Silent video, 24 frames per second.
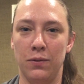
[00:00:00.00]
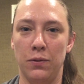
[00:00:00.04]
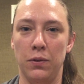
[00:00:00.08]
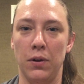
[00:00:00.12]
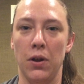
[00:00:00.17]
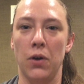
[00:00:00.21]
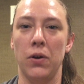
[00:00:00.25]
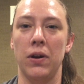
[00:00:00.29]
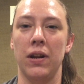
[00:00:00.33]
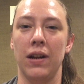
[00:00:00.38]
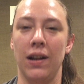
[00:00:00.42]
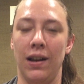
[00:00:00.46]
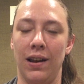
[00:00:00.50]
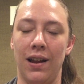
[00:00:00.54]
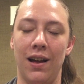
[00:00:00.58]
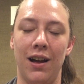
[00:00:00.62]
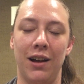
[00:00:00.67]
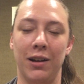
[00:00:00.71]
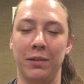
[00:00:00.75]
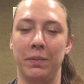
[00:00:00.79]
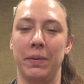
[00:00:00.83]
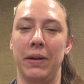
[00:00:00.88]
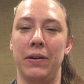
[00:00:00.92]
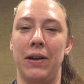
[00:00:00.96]
floated
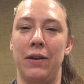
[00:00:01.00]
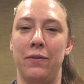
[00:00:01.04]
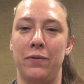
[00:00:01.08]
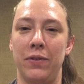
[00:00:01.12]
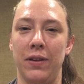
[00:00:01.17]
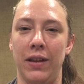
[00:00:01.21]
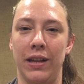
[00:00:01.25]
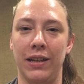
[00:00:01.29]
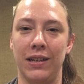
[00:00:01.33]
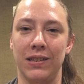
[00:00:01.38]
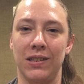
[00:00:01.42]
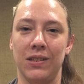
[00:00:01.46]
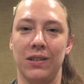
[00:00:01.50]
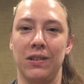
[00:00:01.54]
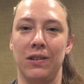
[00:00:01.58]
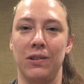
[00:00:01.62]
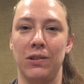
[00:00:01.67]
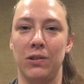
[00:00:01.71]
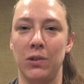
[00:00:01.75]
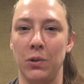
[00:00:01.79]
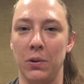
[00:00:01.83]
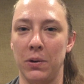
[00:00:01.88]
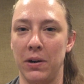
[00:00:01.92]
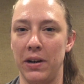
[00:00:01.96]
along but I feel like it's going to
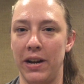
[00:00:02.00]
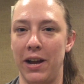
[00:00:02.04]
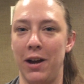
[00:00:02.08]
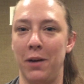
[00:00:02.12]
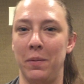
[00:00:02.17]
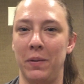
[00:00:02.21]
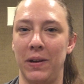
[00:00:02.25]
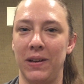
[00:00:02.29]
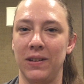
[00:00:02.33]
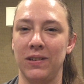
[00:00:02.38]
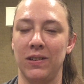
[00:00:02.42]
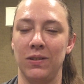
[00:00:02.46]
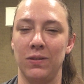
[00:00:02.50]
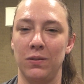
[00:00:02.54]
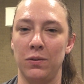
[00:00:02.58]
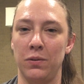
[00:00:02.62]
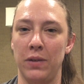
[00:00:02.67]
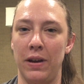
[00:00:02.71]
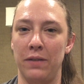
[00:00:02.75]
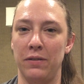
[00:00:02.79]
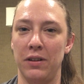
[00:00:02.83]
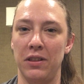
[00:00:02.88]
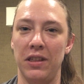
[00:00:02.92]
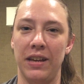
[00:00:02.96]
soar now because
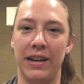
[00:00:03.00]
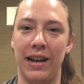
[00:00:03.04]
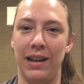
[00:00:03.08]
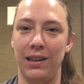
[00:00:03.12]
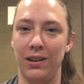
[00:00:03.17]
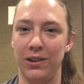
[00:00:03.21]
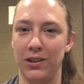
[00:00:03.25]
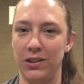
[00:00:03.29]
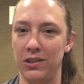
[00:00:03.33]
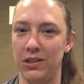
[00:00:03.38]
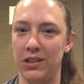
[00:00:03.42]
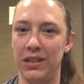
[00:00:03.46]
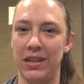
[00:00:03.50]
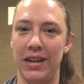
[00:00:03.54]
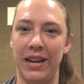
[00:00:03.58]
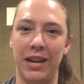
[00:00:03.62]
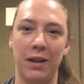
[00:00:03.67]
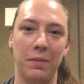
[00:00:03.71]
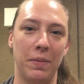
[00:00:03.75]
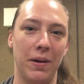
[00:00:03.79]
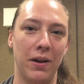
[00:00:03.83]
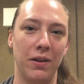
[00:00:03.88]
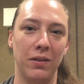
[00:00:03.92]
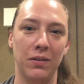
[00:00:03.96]
of everything I learned today
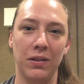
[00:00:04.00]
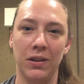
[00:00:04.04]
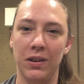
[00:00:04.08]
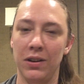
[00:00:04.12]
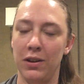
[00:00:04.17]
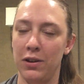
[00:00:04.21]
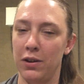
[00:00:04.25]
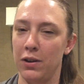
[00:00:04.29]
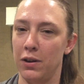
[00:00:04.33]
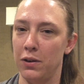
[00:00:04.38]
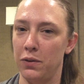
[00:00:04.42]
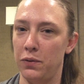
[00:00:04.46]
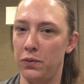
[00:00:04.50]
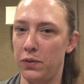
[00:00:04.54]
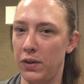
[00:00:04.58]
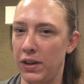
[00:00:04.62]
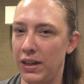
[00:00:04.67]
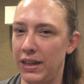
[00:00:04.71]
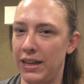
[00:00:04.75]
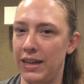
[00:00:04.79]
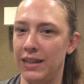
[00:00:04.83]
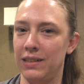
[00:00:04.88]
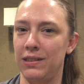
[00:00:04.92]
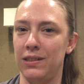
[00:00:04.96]
about
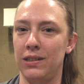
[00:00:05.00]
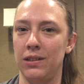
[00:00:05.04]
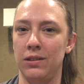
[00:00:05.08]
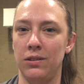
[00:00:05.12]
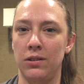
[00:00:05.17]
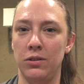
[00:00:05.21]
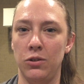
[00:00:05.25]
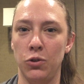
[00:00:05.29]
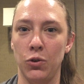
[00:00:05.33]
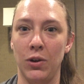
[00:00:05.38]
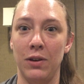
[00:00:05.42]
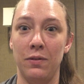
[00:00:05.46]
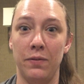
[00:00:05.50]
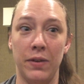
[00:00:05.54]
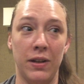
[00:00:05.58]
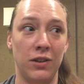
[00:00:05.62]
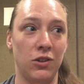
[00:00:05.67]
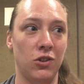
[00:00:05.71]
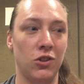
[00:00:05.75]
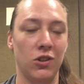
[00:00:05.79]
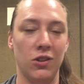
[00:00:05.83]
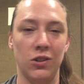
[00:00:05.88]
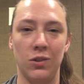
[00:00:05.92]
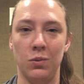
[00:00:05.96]
affiliates and joint
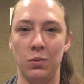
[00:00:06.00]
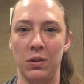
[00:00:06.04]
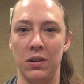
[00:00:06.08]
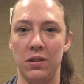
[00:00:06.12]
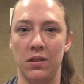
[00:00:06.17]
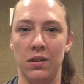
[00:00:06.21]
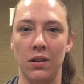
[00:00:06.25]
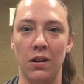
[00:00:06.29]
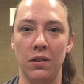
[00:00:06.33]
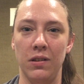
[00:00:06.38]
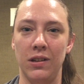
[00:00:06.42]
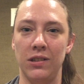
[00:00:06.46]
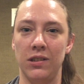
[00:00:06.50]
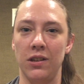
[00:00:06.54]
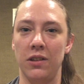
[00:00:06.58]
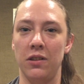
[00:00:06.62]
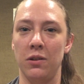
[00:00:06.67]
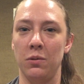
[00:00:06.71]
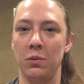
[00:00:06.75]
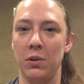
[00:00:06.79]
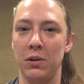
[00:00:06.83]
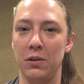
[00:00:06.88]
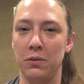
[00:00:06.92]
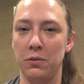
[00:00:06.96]
ventures with all these
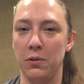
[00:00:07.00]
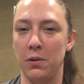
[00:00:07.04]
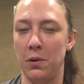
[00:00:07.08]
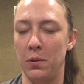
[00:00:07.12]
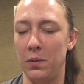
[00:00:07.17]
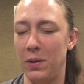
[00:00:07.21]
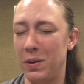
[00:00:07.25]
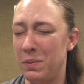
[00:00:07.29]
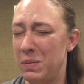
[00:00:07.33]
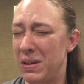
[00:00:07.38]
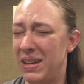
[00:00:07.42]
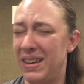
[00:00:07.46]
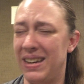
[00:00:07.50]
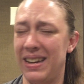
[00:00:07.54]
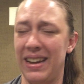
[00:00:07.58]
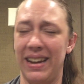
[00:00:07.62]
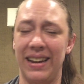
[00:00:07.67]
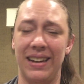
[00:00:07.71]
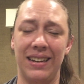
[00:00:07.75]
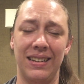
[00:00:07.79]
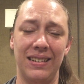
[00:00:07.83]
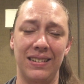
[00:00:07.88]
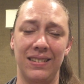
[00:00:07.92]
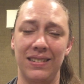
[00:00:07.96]
other wonderful women
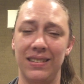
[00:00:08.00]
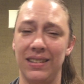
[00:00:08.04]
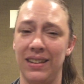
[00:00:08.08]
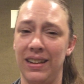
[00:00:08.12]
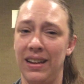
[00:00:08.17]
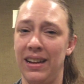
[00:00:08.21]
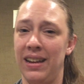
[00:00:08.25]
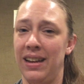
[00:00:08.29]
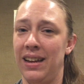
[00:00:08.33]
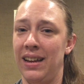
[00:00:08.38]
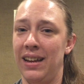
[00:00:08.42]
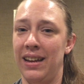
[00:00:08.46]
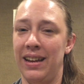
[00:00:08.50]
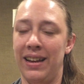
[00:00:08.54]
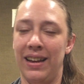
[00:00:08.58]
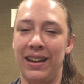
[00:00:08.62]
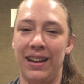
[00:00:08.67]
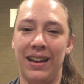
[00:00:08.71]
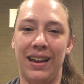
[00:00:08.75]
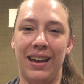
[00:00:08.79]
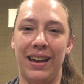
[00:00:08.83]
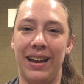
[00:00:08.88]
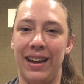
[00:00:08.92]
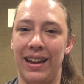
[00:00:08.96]

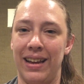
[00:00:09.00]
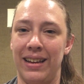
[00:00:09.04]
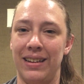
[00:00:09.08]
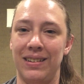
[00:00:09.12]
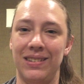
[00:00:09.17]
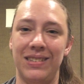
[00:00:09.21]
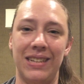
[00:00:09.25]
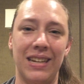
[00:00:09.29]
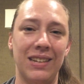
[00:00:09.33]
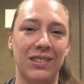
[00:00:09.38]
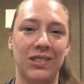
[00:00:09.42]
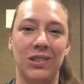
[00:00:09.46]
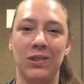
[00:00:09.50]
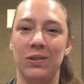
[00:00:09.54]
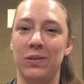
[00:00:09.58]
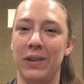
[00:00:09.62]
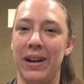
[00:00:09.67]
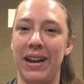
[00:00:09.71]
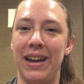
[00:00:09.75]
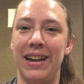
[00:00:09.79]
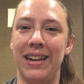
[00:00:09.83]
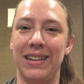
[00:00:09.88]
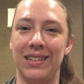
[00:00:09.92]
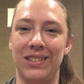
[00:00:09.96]
and and
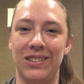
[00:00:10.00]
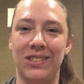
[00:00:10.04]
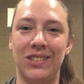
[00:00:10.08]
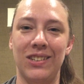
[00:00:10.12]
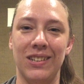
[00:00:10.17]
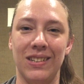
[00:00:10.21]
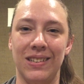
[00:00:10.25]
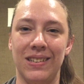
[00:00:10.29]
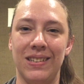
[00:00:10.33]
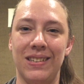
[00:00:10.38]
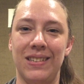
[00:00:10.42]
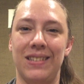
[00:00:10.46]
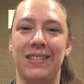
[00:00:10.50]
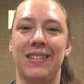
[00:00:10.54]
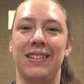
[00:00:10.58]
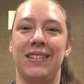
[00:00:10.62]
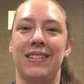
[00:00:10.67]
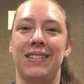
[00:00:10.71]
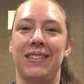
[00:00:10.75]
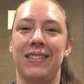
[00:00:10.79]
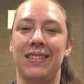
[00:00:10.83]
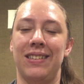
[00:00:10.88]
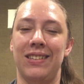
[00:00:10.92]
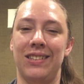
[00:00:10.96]
Desiree is
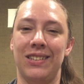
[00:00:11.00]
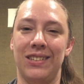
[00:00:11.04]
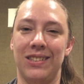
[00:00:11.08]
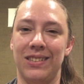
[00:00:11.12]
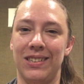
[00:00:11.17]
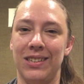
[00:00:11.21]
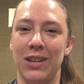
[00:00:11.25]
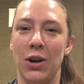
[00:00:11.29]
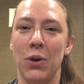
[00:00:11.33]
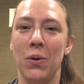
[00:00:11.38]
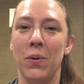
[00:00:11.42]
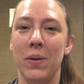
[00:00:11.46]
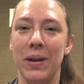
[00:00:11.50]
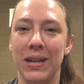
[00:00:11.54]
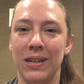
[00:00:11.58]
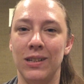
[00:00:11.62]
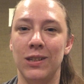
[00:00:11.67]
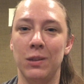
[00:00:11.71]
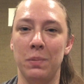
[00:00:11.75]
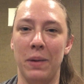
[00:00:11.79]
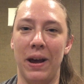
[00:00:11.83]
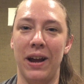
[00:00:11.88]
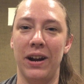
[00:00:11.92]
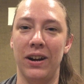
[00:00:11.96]
just so
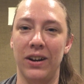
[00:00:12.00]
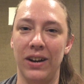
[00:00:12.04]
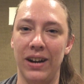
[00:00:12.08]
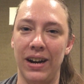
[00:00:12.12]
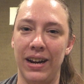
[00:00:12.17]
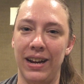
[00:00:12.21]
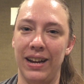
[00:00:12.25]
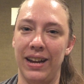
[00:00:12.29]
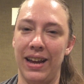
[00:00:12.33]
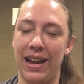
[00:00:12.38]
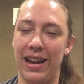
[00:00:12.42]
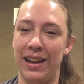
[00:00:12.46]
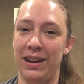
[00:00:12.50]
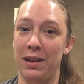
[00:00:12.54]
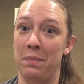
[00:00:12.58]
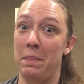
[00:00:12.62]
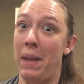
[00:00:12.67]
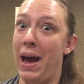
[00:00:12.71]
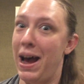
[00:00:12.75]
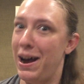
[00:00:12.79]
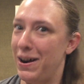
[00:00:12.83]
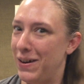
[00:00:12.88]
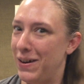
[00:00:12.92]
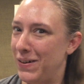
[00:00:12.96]
inspiring and
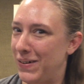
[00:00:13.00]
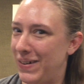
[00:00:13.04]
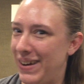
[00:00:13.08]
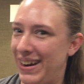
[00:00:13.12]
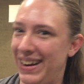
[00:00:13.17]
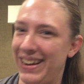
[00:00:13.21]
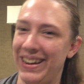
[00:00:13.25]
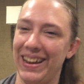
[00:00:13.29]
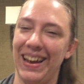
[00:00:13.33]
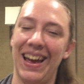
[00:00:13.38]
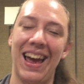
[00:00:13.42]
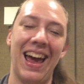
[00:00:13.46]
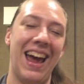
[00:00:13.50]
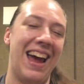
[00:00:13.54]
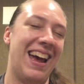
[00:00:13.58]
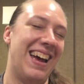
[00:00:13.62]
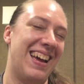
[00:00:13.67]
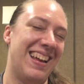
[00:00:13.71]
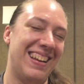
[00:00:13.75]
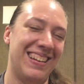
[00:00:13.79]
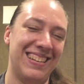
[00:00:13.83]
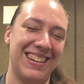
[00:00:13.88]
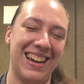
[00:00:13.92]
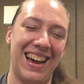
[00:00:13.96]
empowering
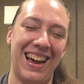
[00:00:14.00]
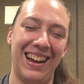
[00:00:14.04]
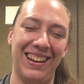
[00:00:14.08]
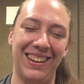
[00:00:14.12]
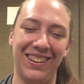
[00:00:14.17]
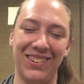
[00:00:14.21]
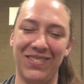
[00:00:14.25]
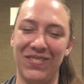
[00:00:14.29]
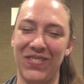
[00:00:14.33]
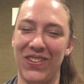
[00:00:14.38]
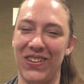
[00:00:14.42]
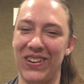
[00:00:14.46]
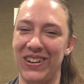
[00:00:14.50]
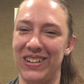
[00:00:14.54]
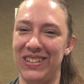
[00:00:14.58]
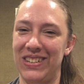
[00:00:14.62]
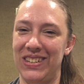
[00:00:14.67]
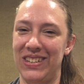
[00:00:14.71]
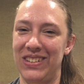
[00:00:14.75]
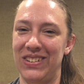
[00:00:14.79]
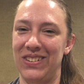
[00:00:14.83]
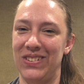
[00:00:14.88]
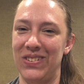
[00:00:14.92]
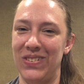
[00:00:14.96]
and I look forward
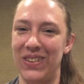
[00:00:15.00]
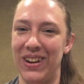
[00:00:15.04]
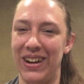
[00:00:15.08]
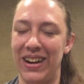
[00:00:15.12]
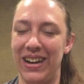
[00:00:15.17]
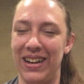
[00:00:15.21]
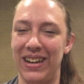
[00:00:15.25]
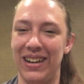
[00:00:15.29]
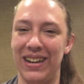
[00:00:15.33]
to